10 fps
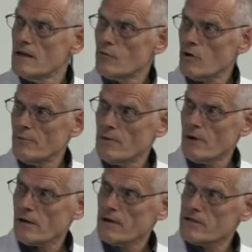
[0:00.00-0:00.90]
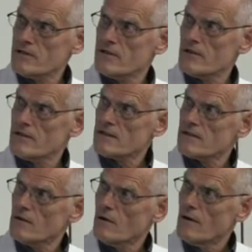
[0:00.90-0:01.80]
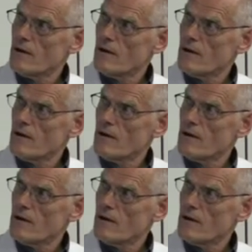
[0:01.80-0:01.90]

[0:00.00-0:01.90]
prominent markings you see on this, here